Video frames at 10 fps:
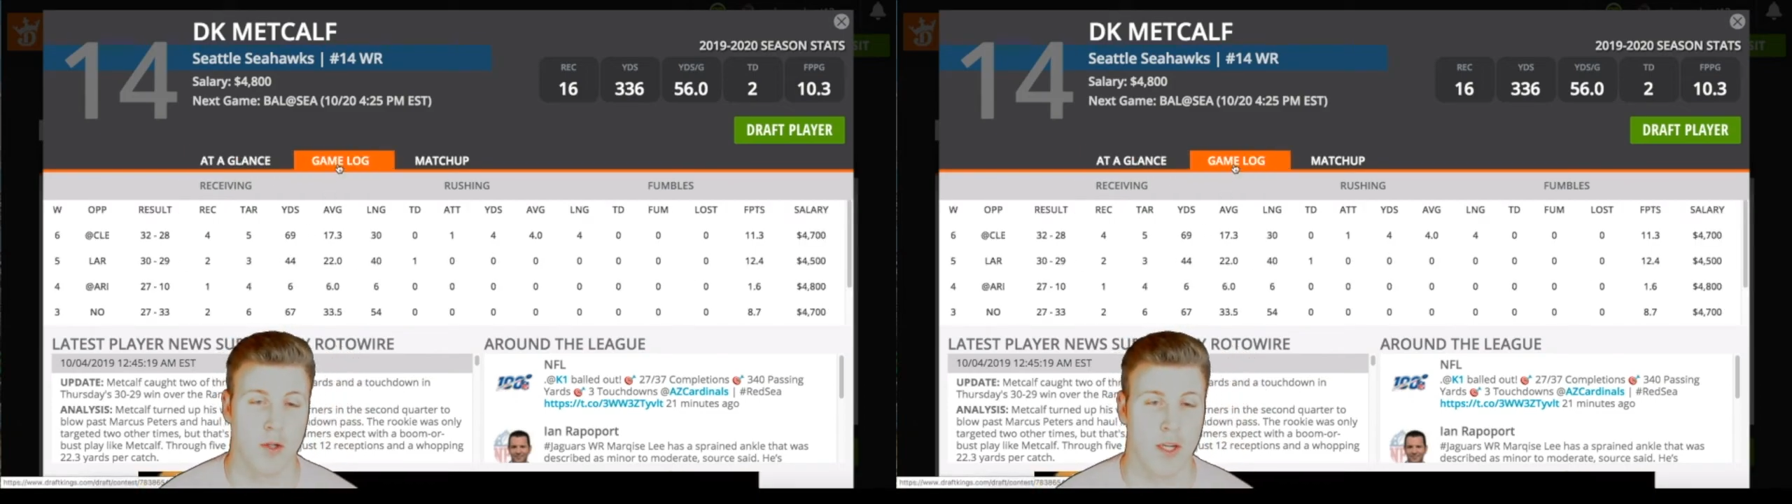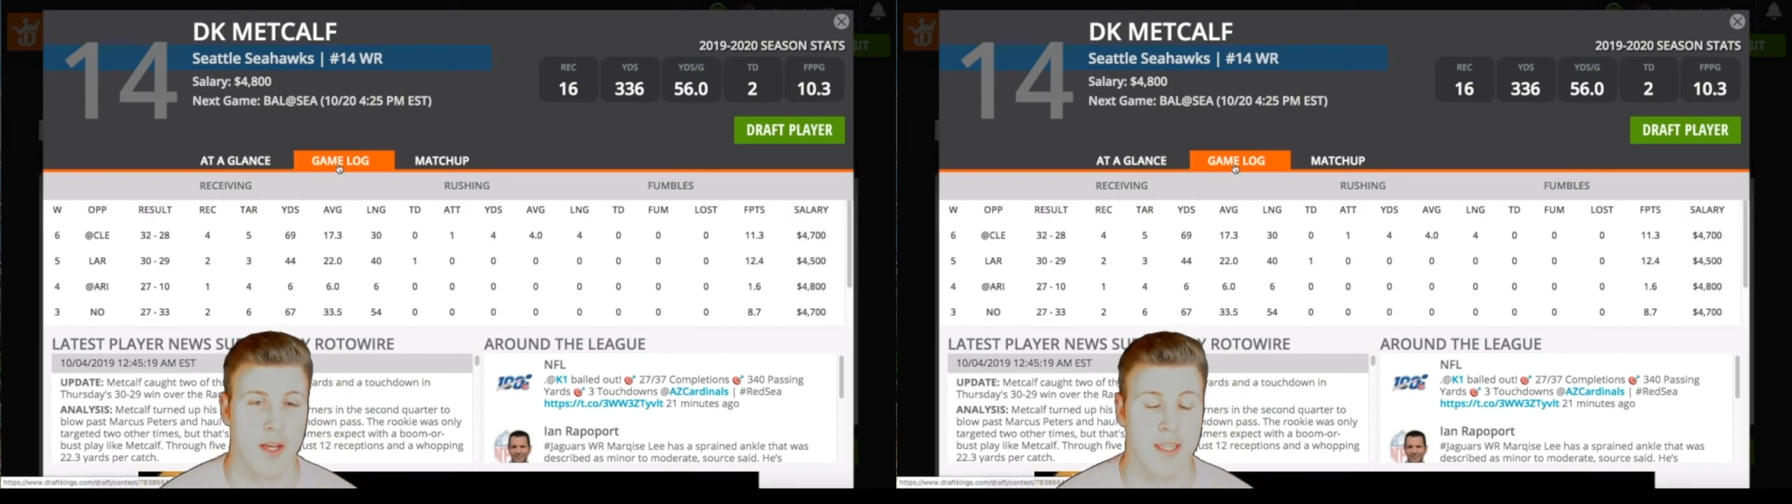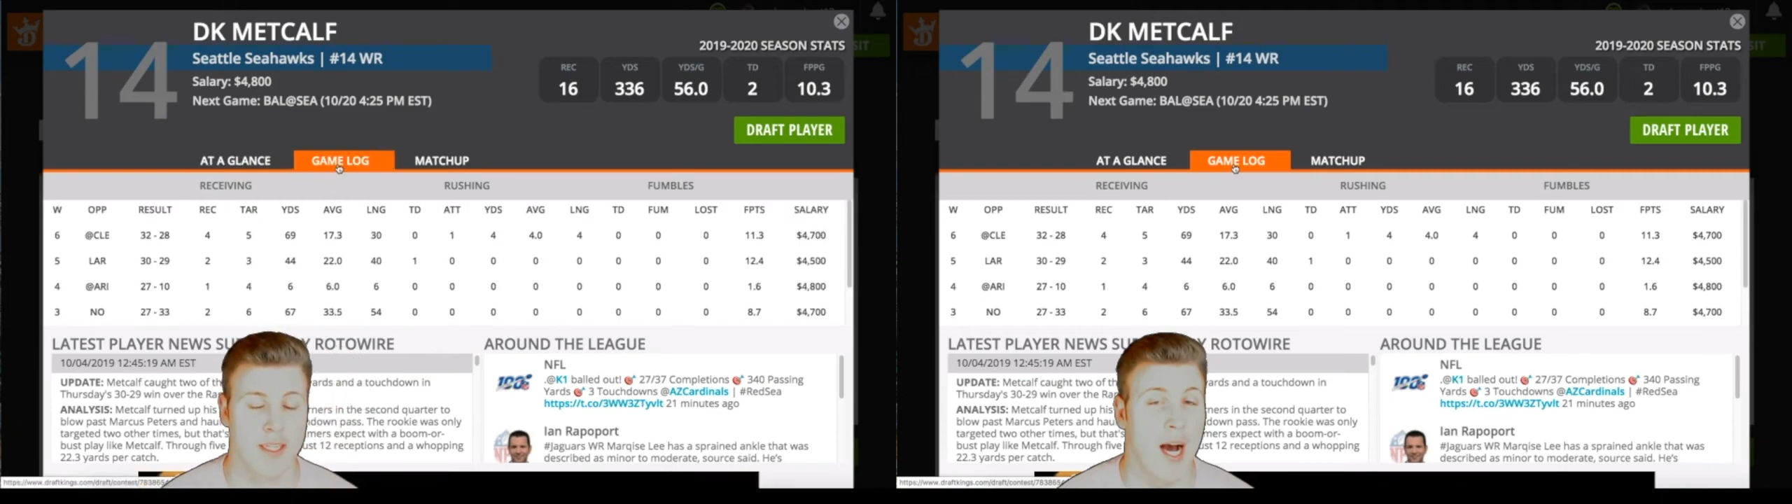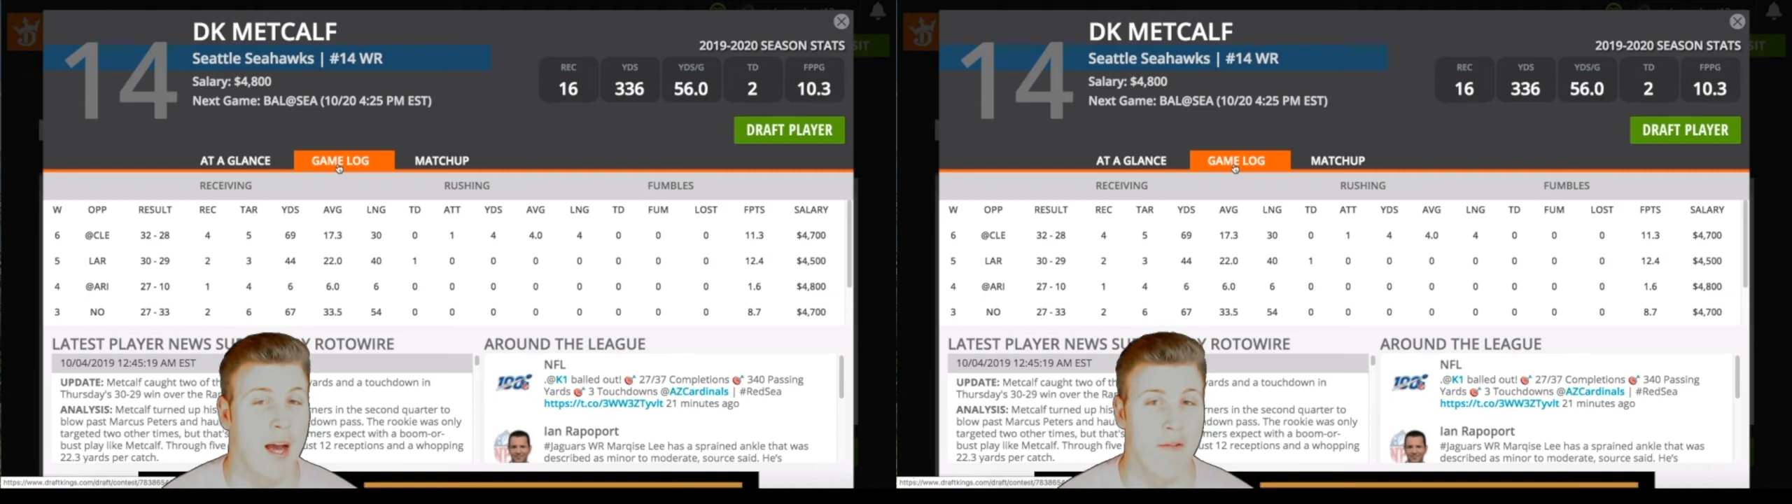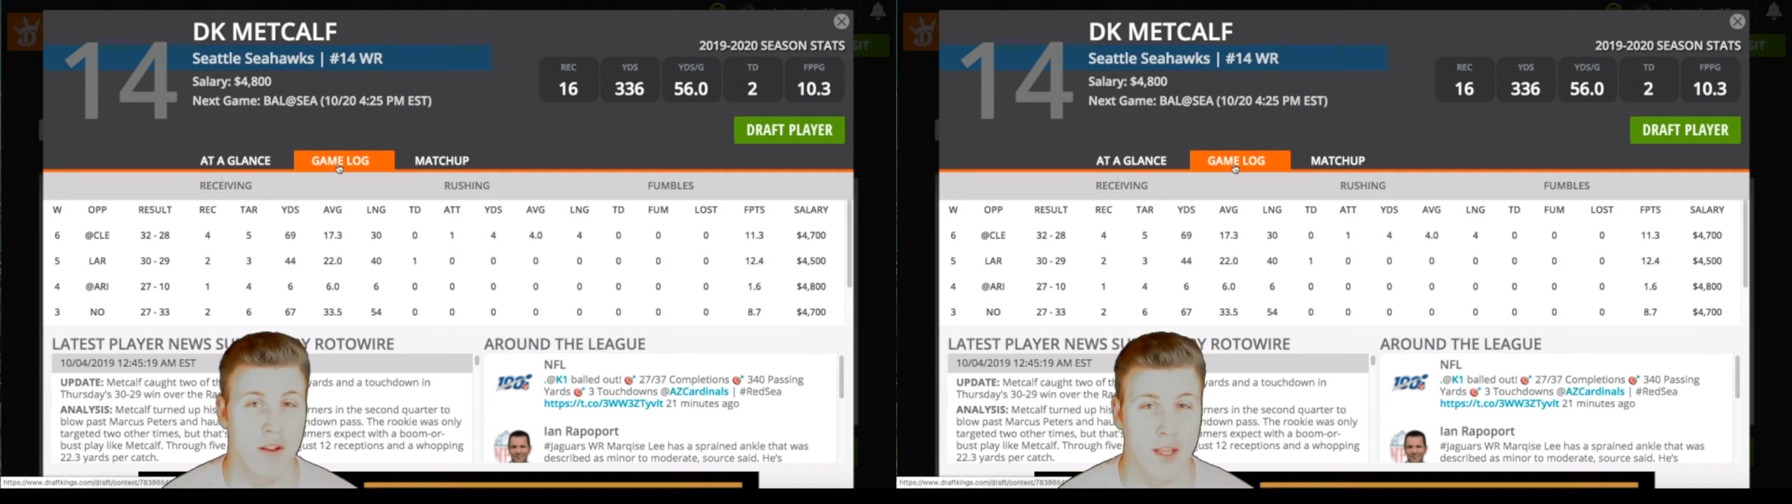which I think is
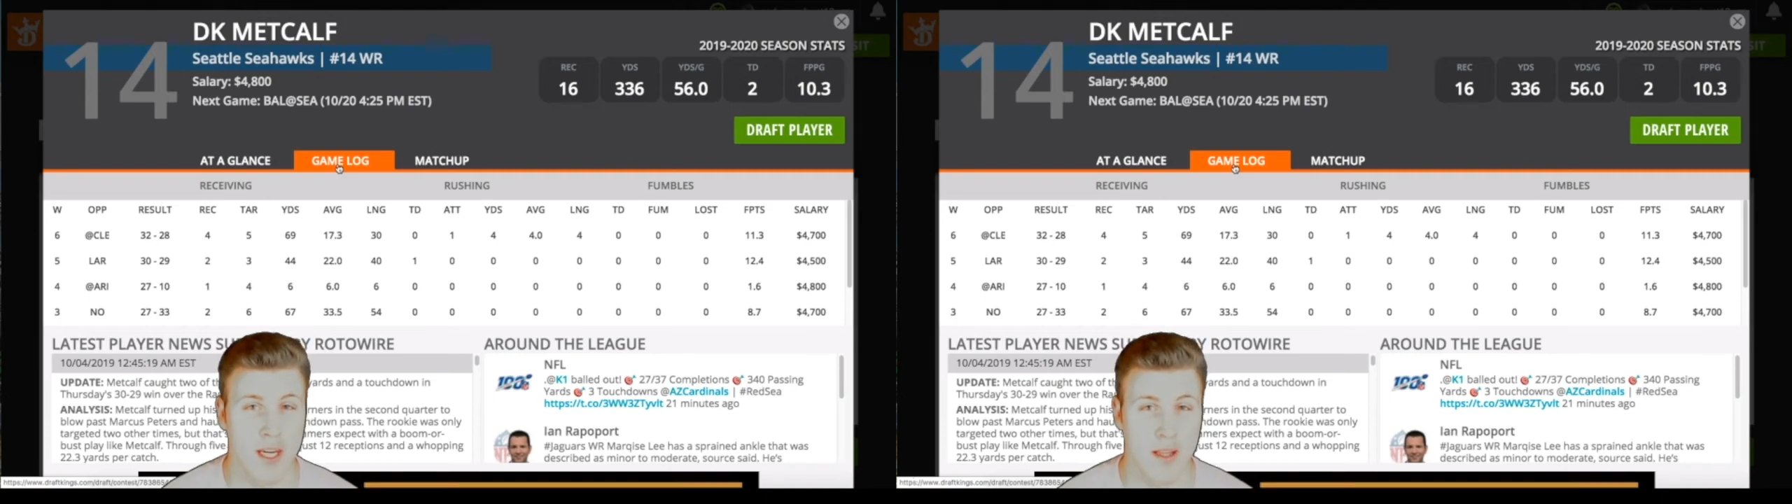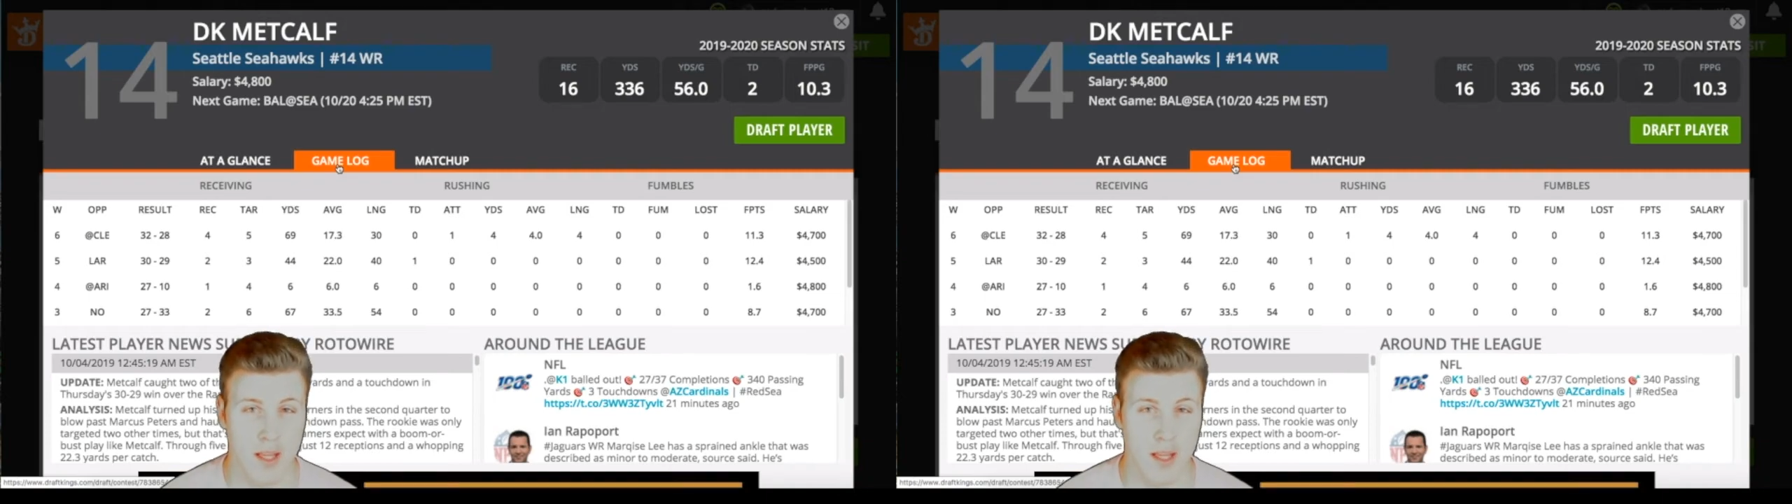tied for the league